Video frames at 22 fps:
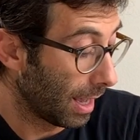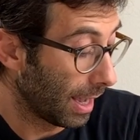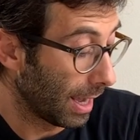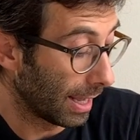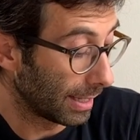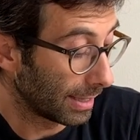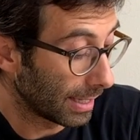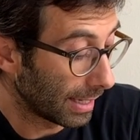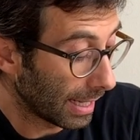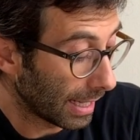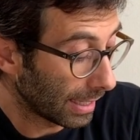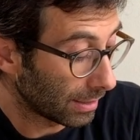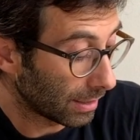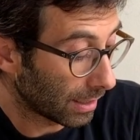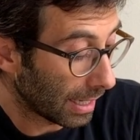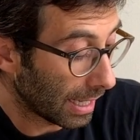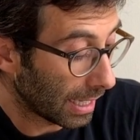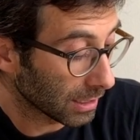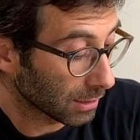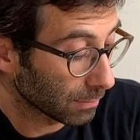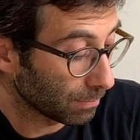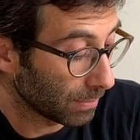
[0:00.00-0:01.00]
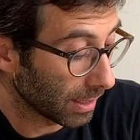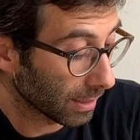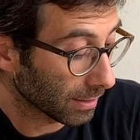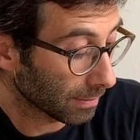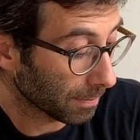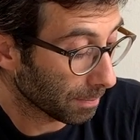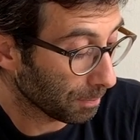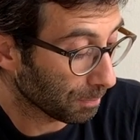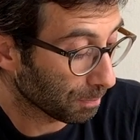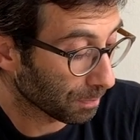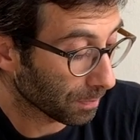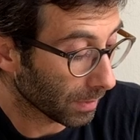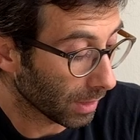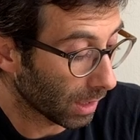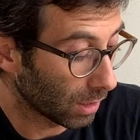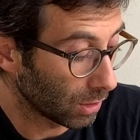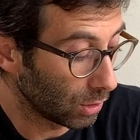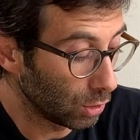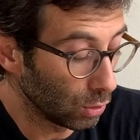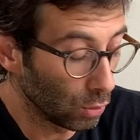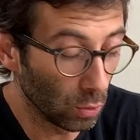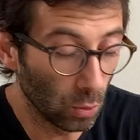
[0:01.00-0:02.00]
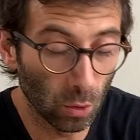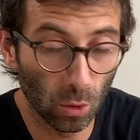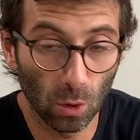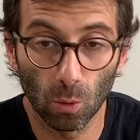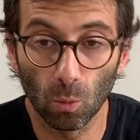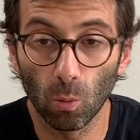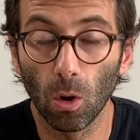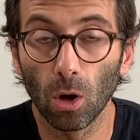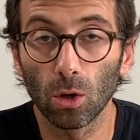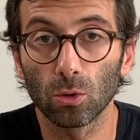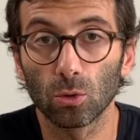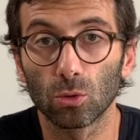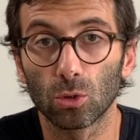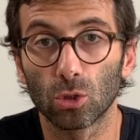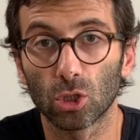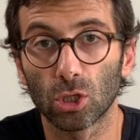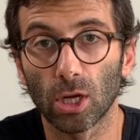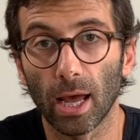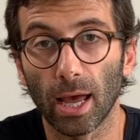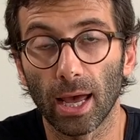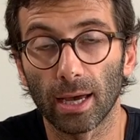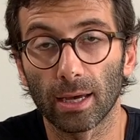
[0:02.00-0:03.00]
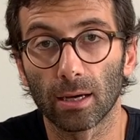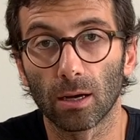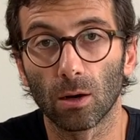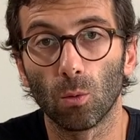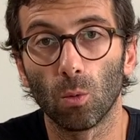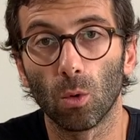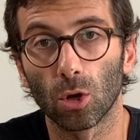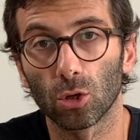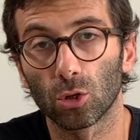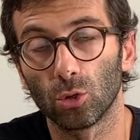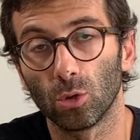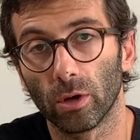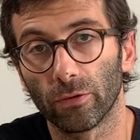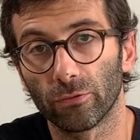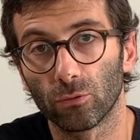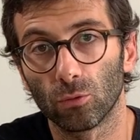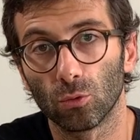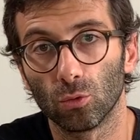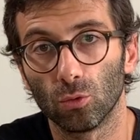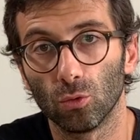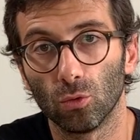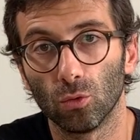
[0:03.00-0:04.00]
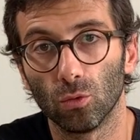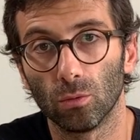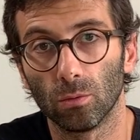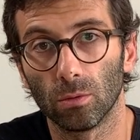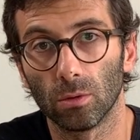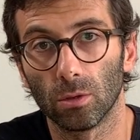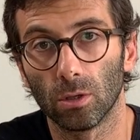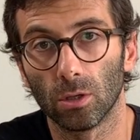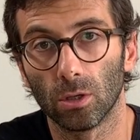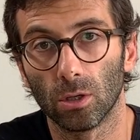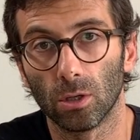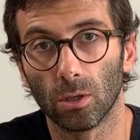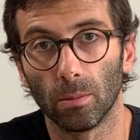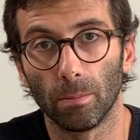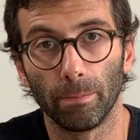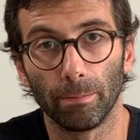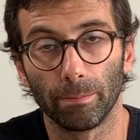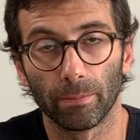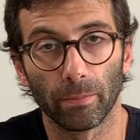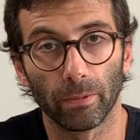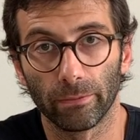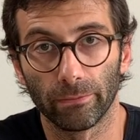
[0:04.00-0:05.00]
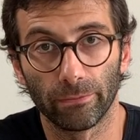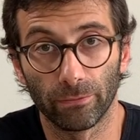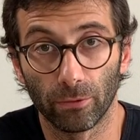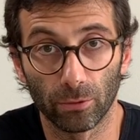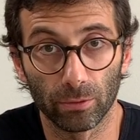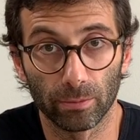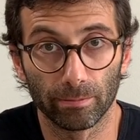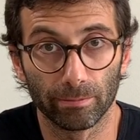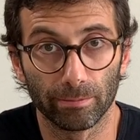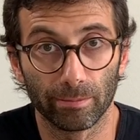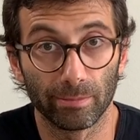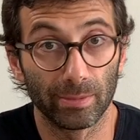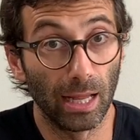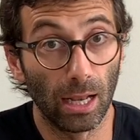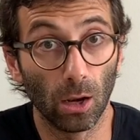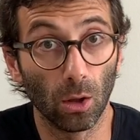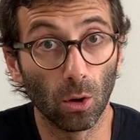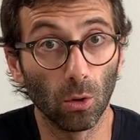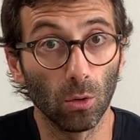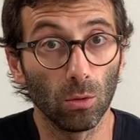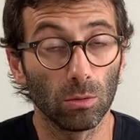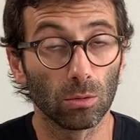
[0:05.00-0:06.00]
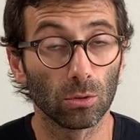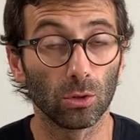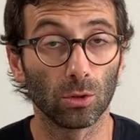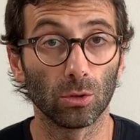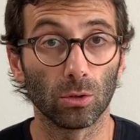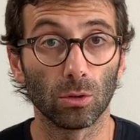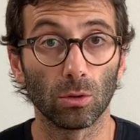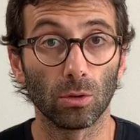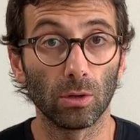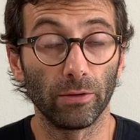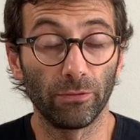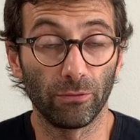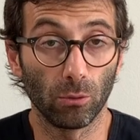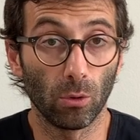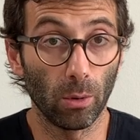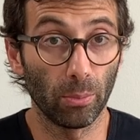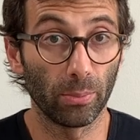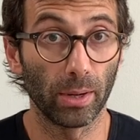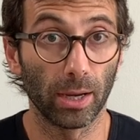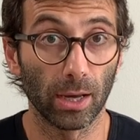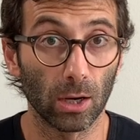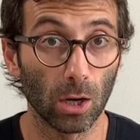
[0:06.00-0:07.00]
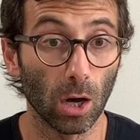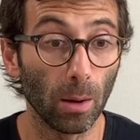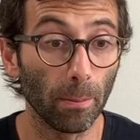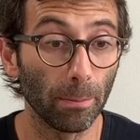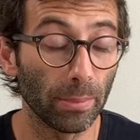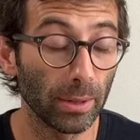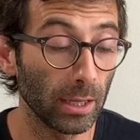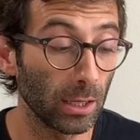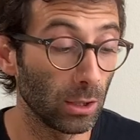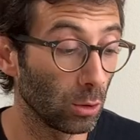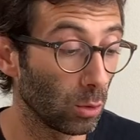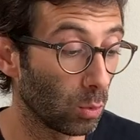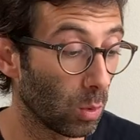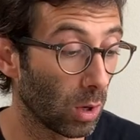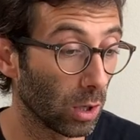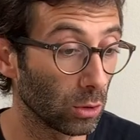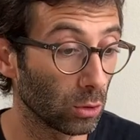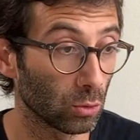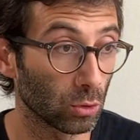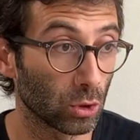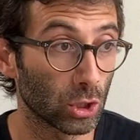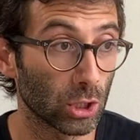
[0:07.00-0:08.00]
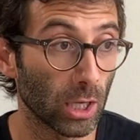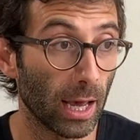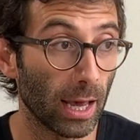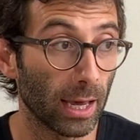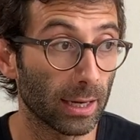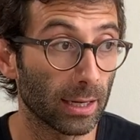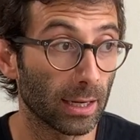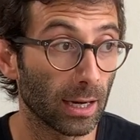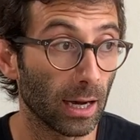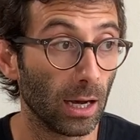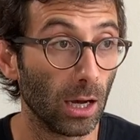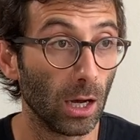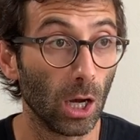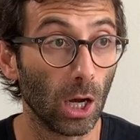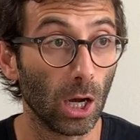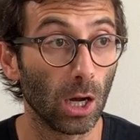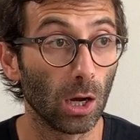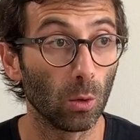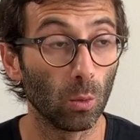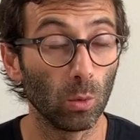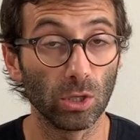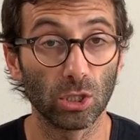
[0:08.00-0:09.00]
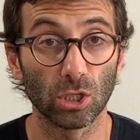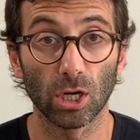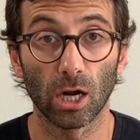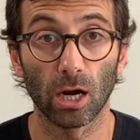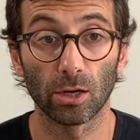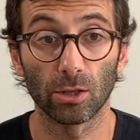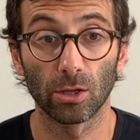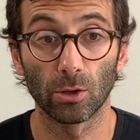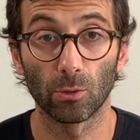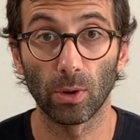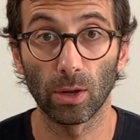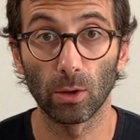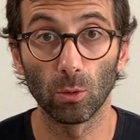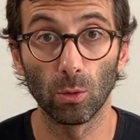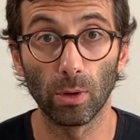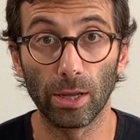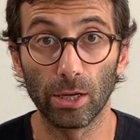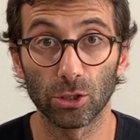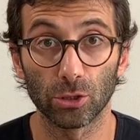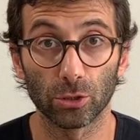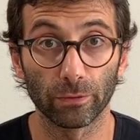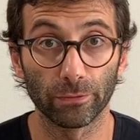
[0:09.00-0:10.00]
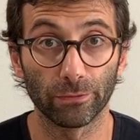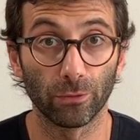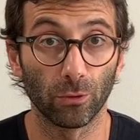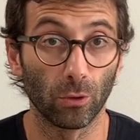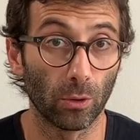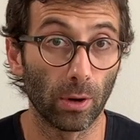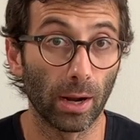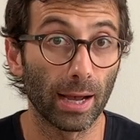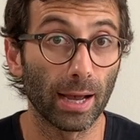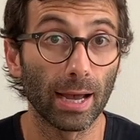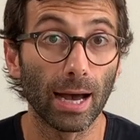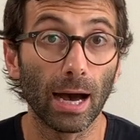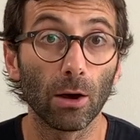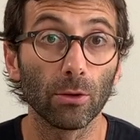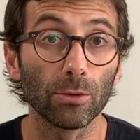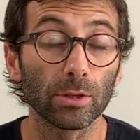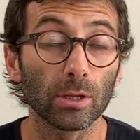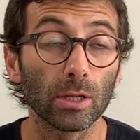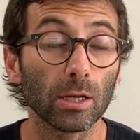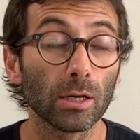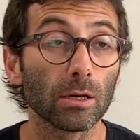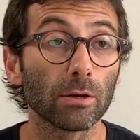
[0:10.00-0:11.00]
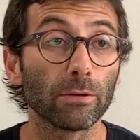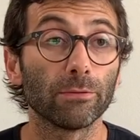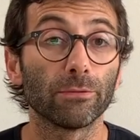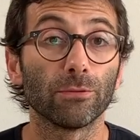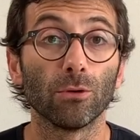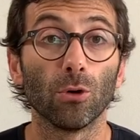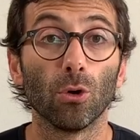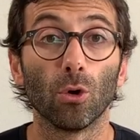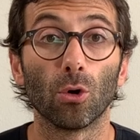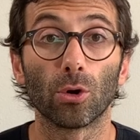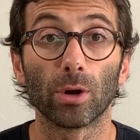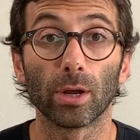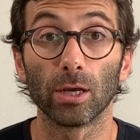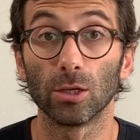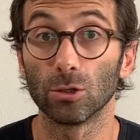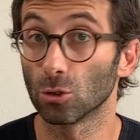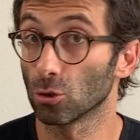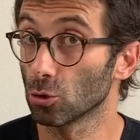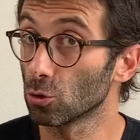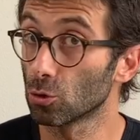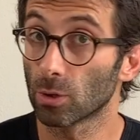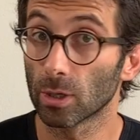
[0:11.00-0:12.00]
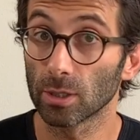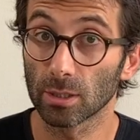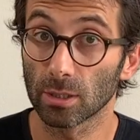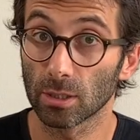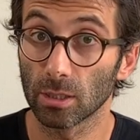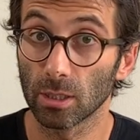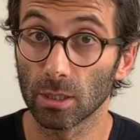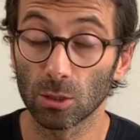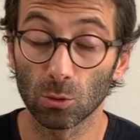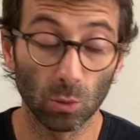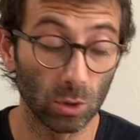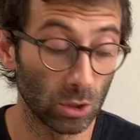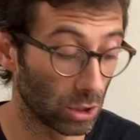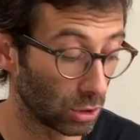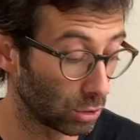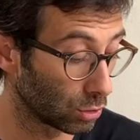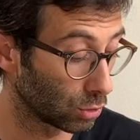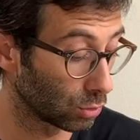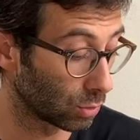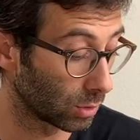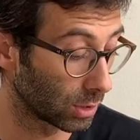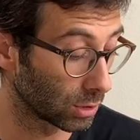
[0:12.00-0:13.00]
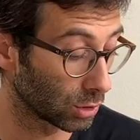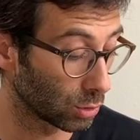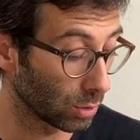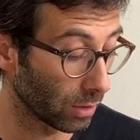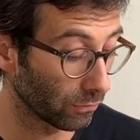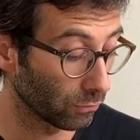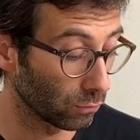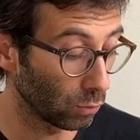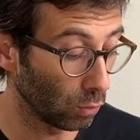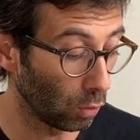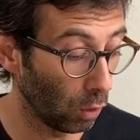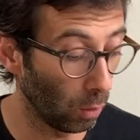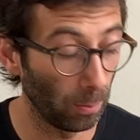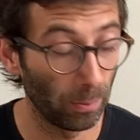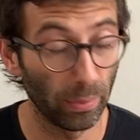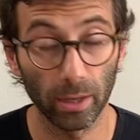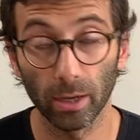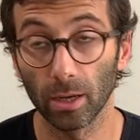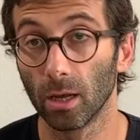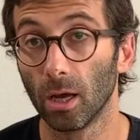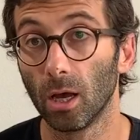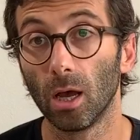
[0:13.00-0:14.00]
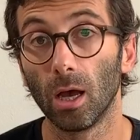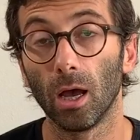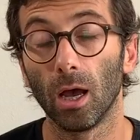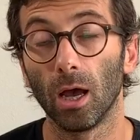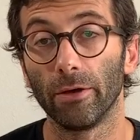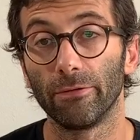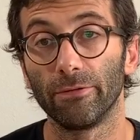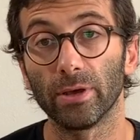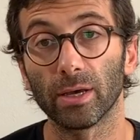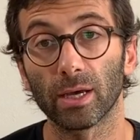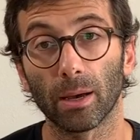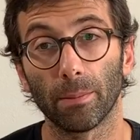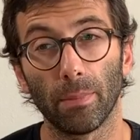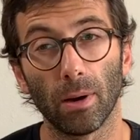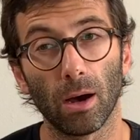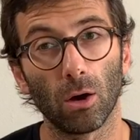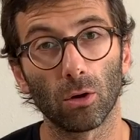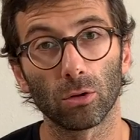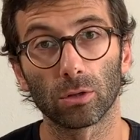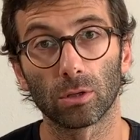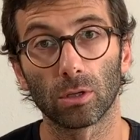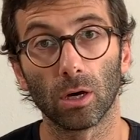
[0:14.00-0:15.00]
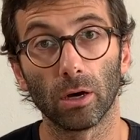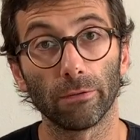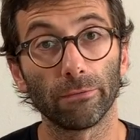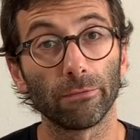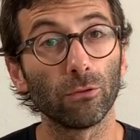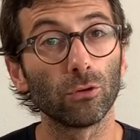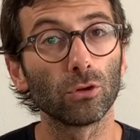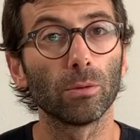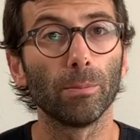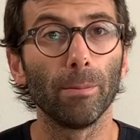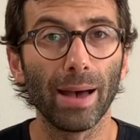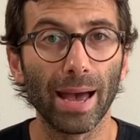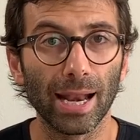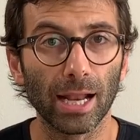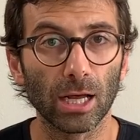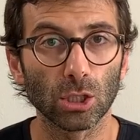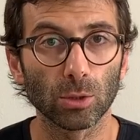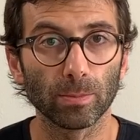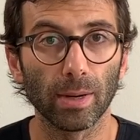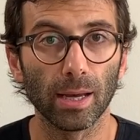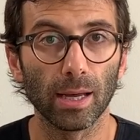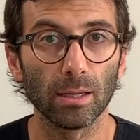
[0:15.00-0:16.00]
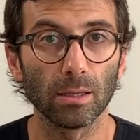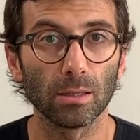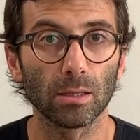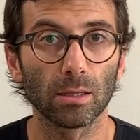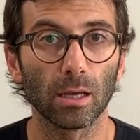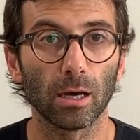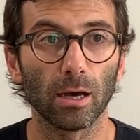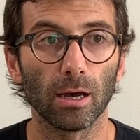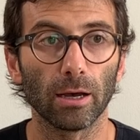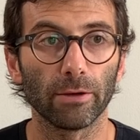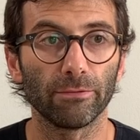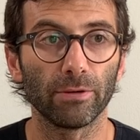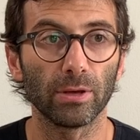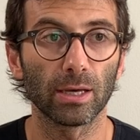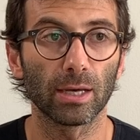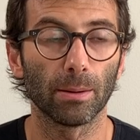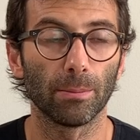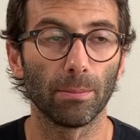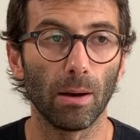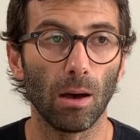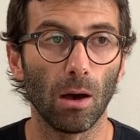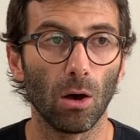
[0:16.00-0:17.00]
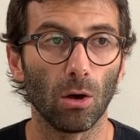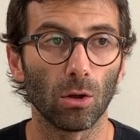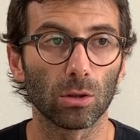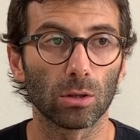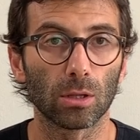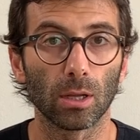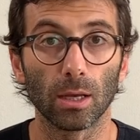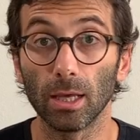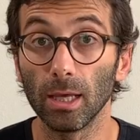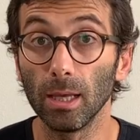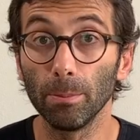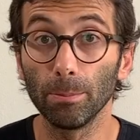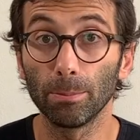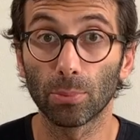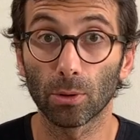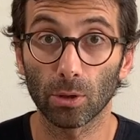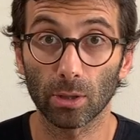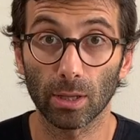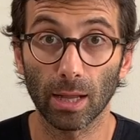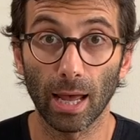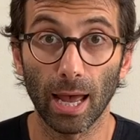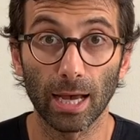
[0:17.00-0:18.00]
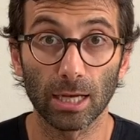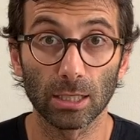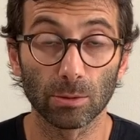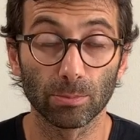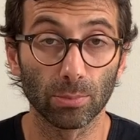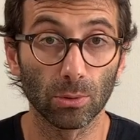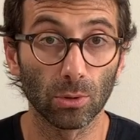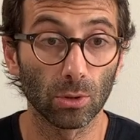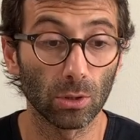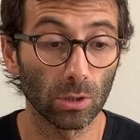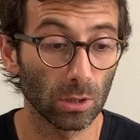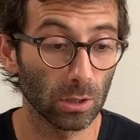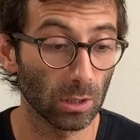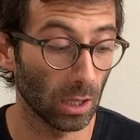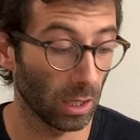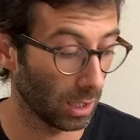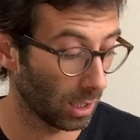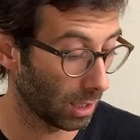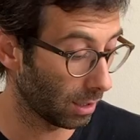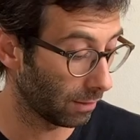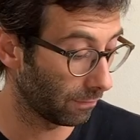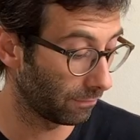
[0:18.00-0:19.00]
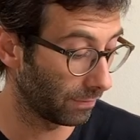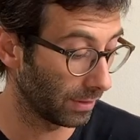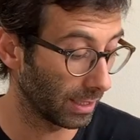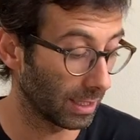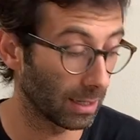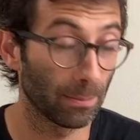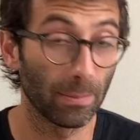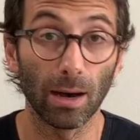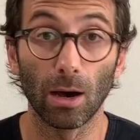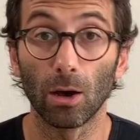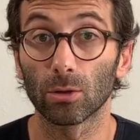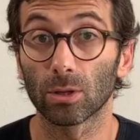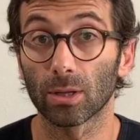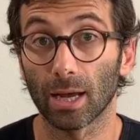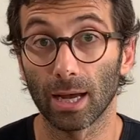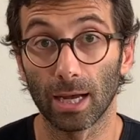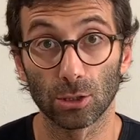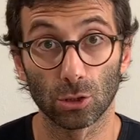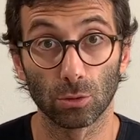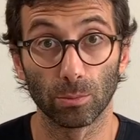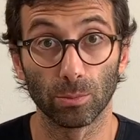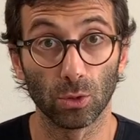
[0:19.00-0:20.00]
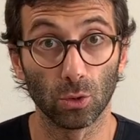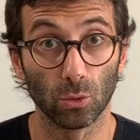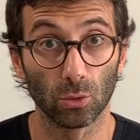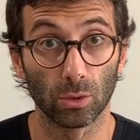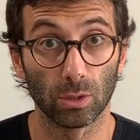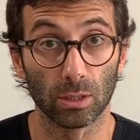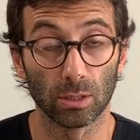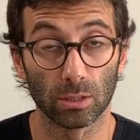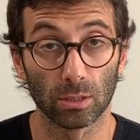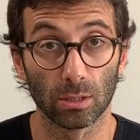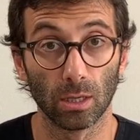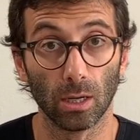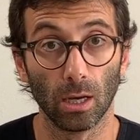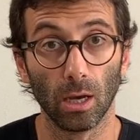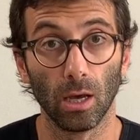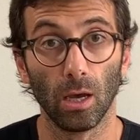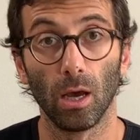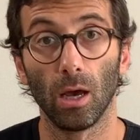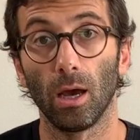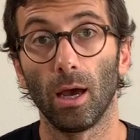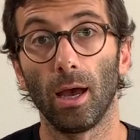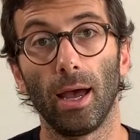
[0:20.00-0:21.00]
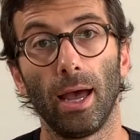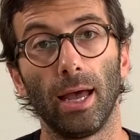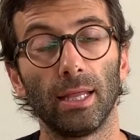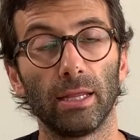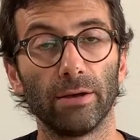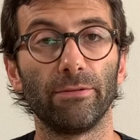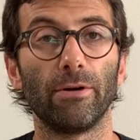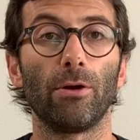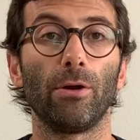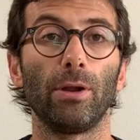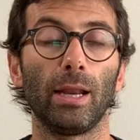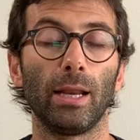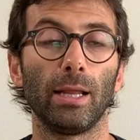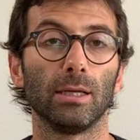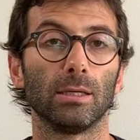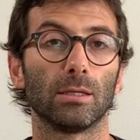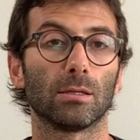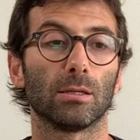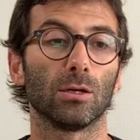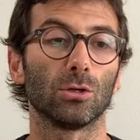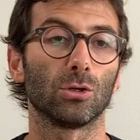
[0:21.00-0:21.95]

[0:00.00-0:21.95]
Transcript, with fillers: And another aspect, you want to check what you have to do uh, for the law. You know, if you open a company, you want to check uh, which are the regulation for accounting, for insurances, which insurance you have to open. Uh, think about uh, food management, uh, think about import export, uh, think about custom duties at the very least.